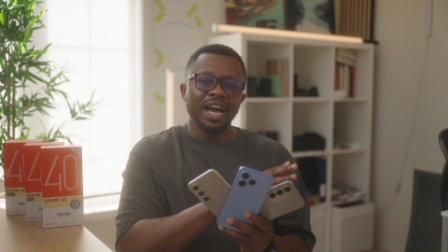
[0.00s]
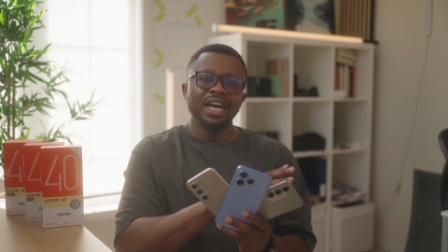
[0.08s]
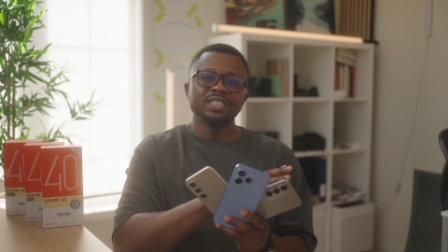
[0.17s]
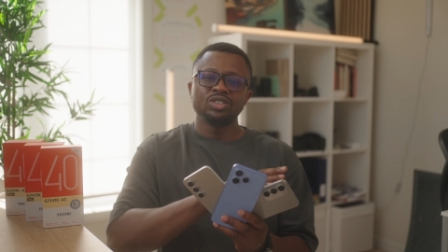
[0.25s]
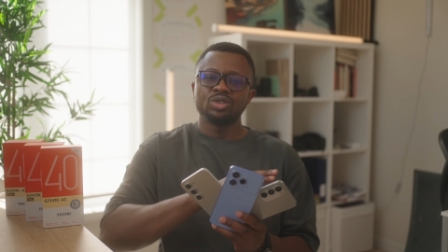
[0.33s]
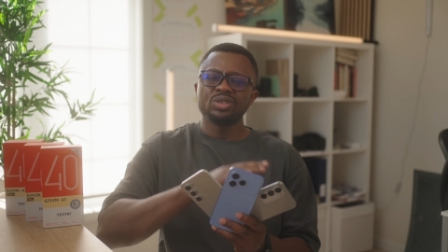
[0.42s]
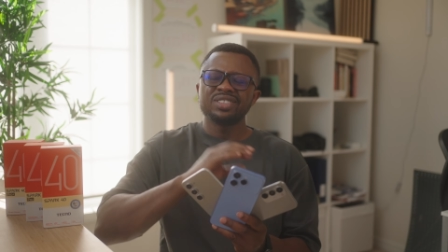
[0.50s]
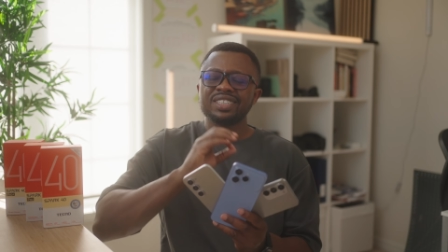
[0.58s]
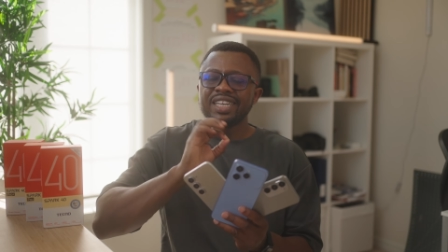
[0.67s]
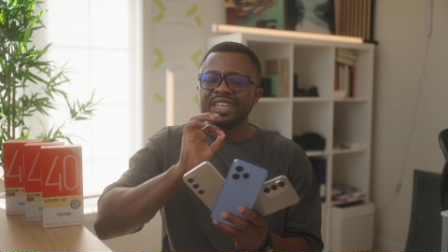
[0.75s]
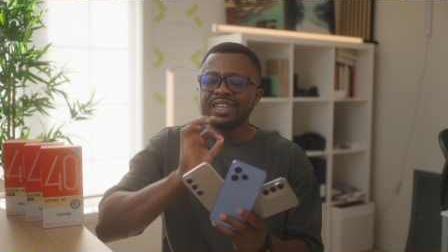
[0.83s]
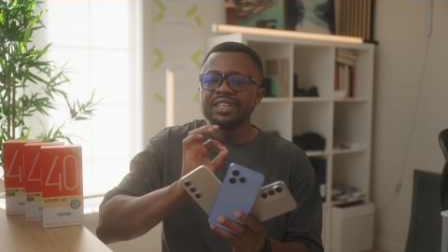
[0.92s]
and just
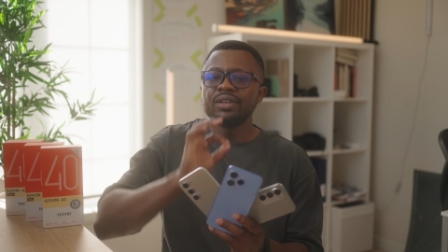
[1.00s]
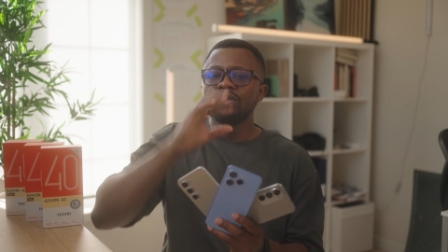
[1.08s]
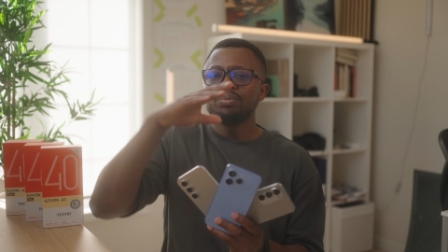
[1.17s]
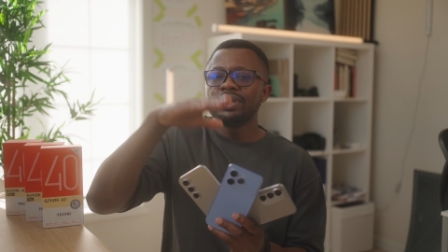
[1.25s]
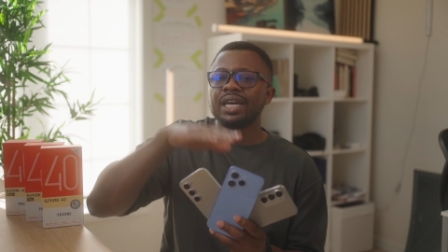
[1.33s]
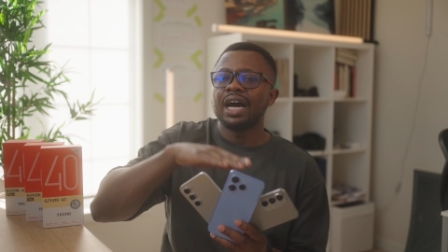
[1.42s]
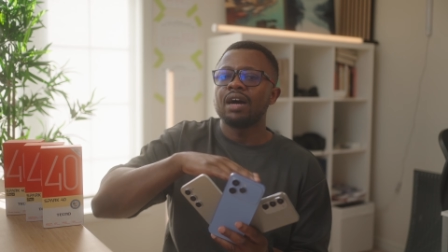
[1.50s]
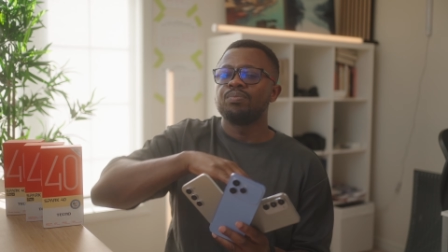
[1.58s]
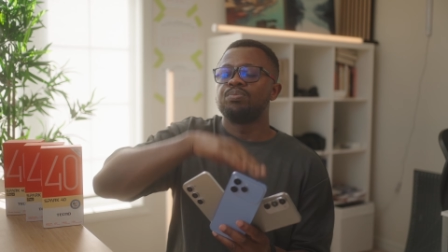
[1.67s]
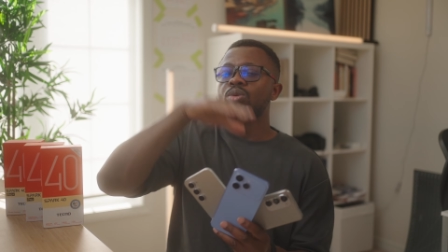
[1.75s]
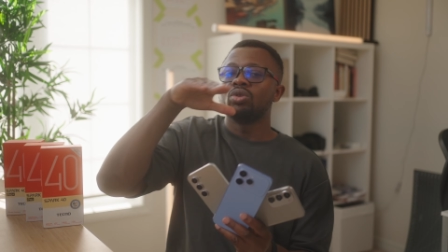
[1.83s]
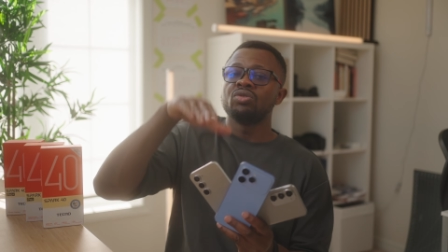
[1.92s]
a little bit
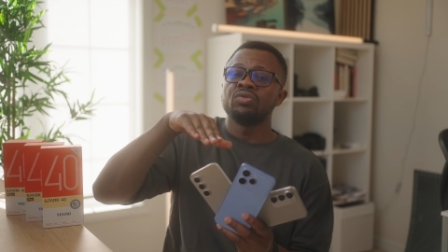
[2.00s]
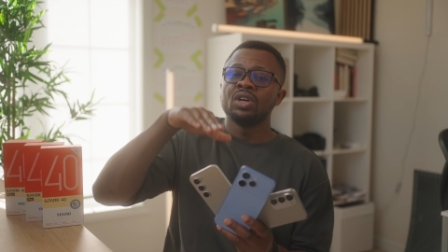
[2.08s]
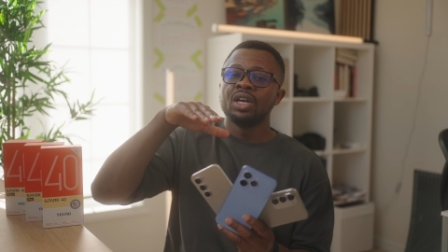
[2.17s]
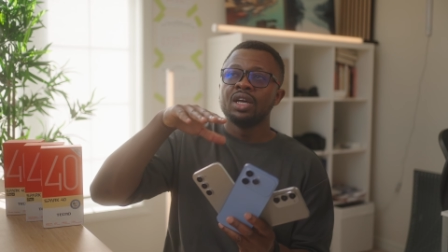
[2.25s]
above